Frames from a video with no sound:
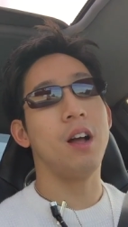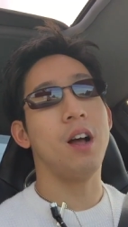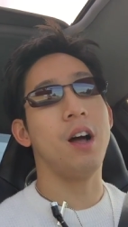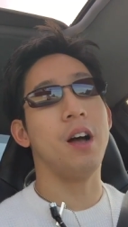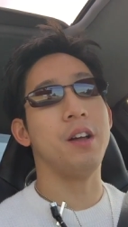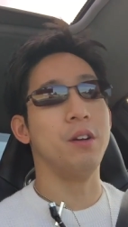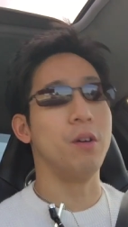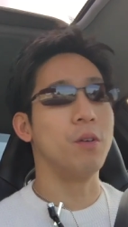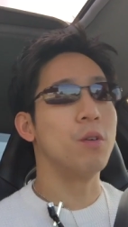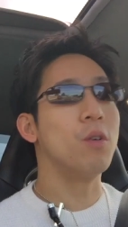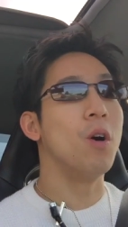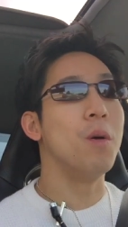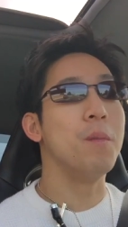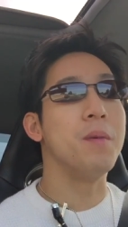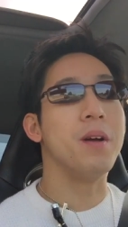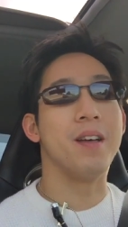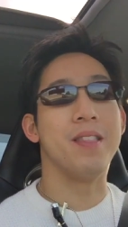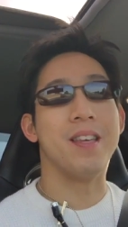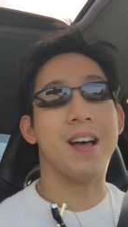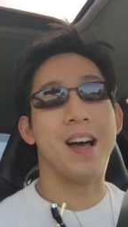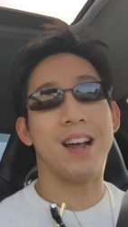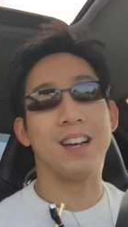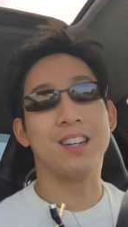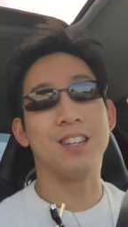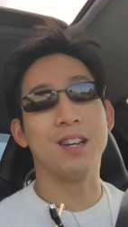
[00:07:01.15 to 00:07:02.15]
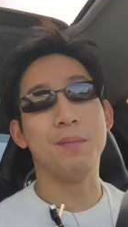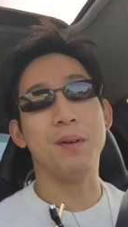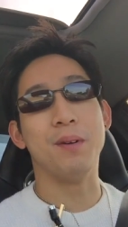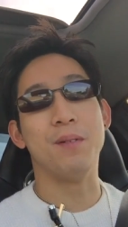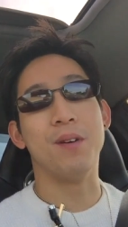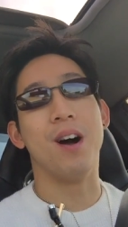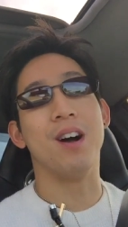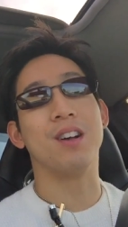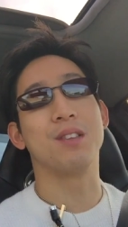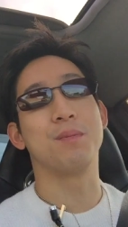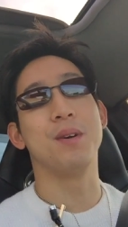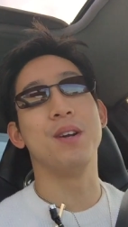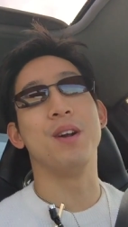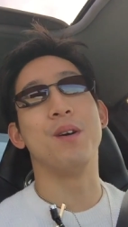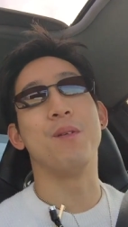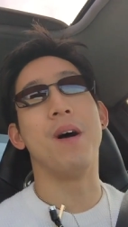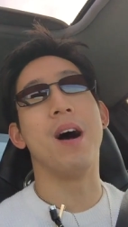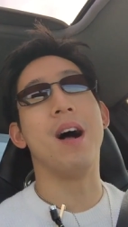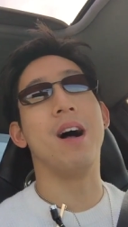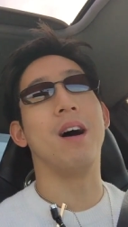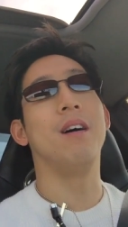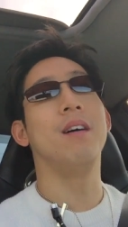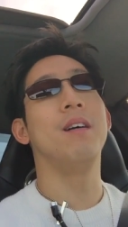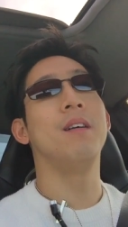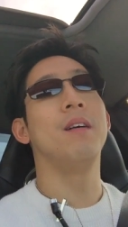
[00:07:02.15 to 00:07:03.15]
Don't quote me on that. I could be wrong. It's been a
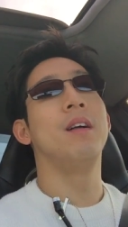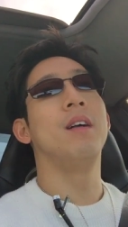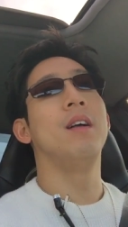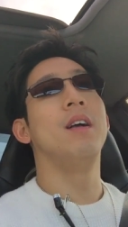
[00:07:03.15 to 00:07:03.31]
while.